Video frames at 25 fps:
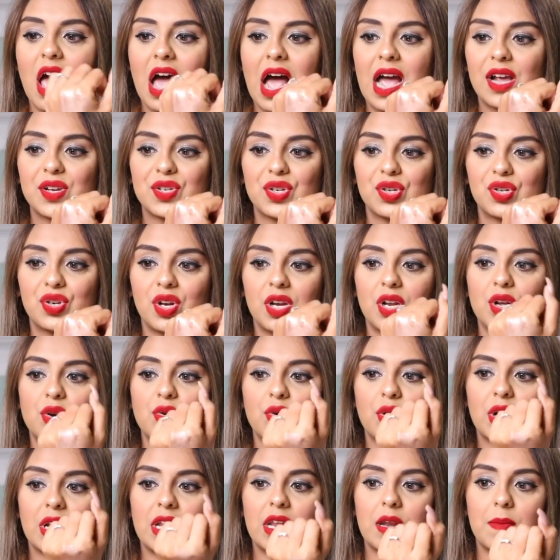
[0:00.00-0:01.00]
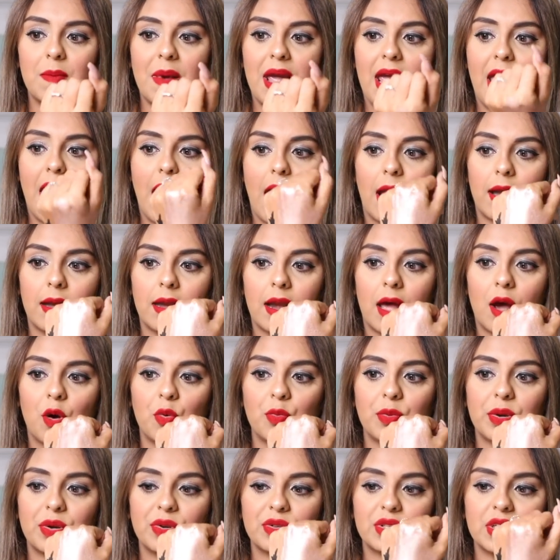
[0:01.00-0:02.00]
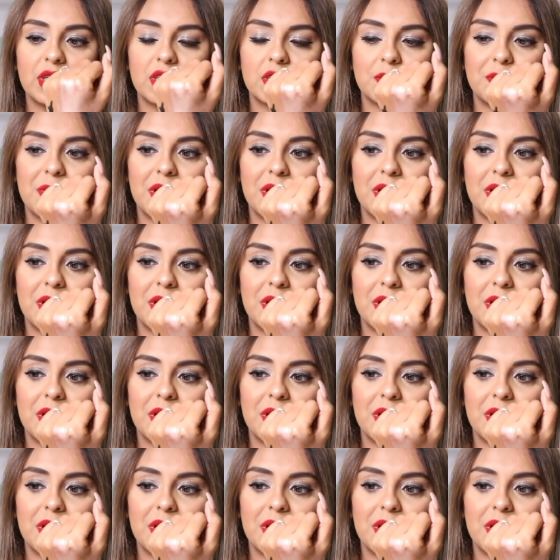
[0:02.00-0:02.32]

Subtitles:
I should really go clean my hand now because it's